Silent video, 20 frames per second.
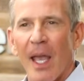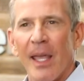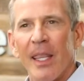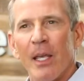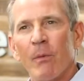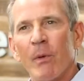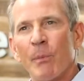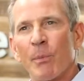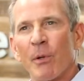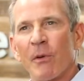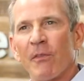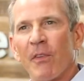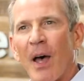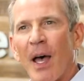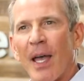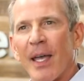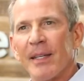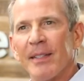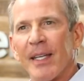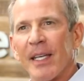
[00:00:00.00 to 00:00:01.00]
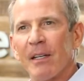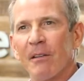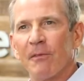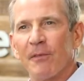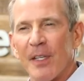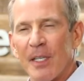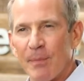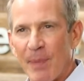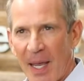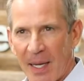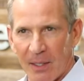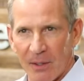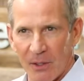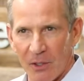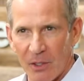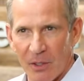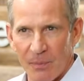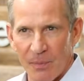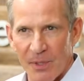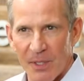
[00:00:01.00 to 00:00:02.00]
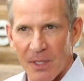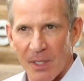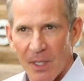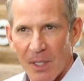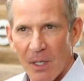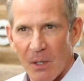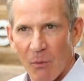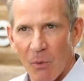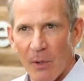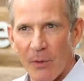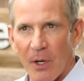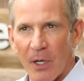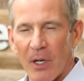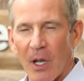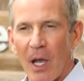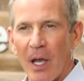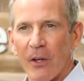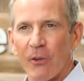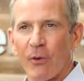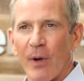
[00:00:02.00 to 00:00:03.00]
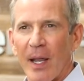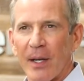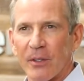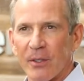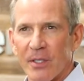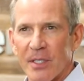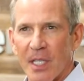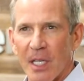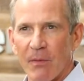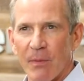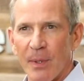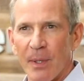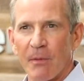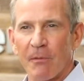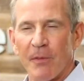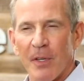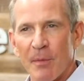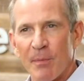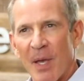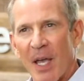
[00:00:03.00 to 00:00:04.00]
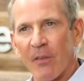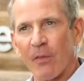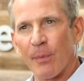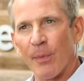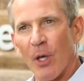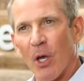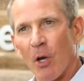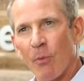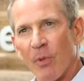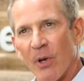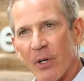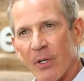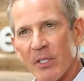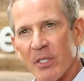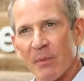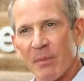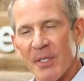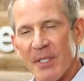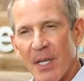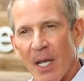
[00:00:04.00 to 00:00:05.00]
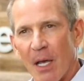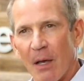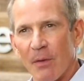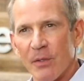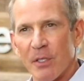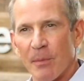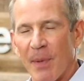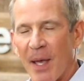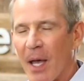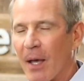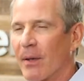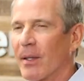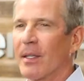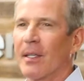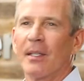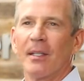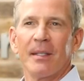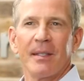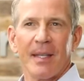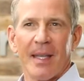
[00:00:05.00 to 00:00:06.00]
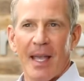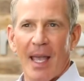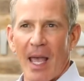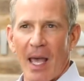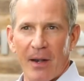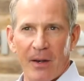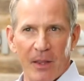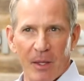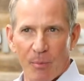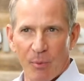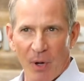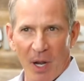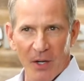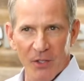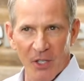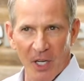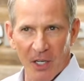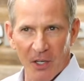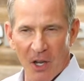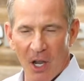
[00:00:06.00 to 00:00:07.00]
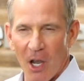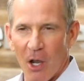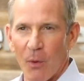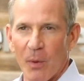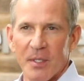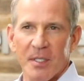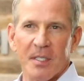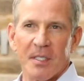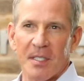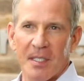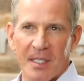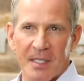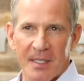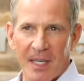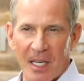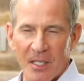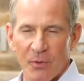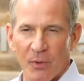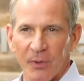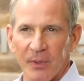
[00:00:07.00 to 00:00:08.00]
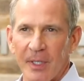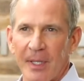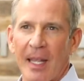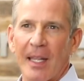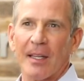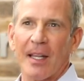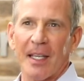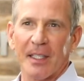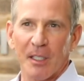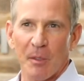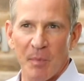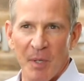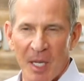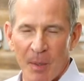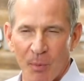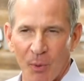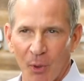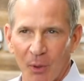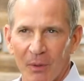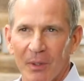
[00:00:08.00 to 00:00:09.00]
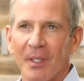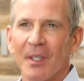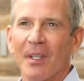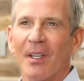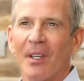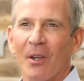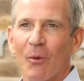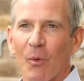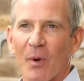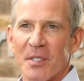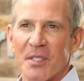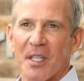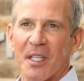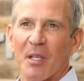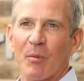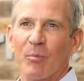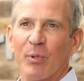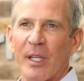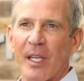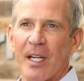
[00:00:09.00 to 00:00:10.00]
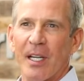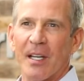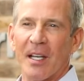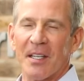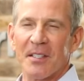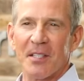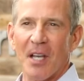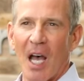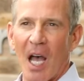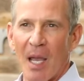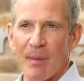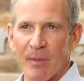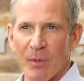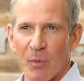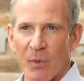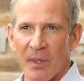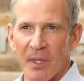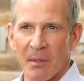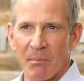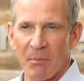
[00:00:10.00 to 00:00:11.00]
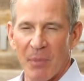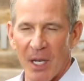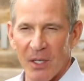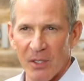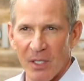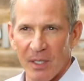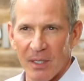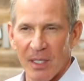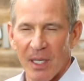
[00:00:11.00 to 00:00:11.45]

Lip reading: And then we provide data feedback loops with our contractors, giving them feedback from the homeowners themselves about how did the project go? Was it successful? Did they like the people? Was it completed on time and within budget?